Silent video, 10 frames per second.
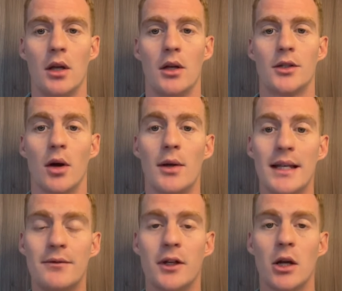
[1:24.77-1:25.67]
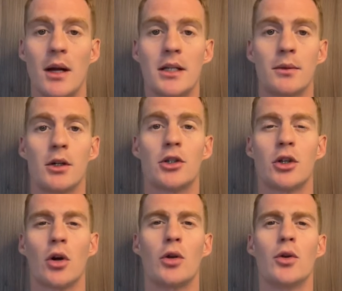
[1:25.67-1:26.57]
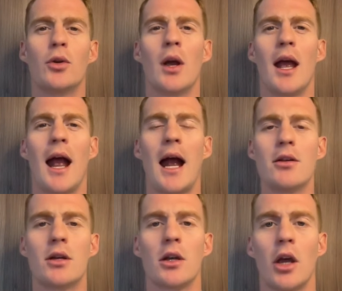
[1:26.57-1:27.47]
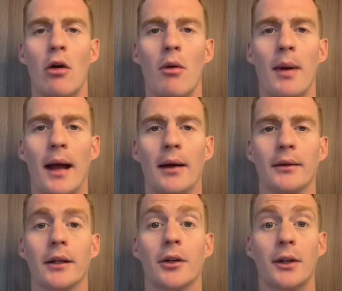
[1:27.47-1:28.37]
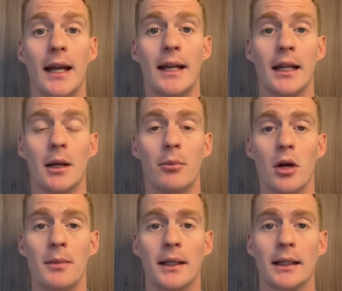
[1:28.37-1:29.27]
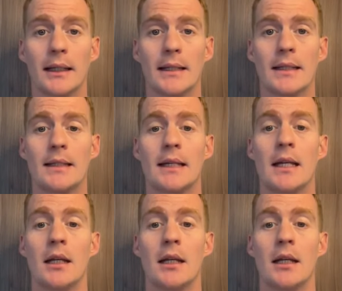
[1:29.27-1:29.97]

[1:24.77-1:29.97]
So in this video, I just want to show you how you can go about creating an appointment list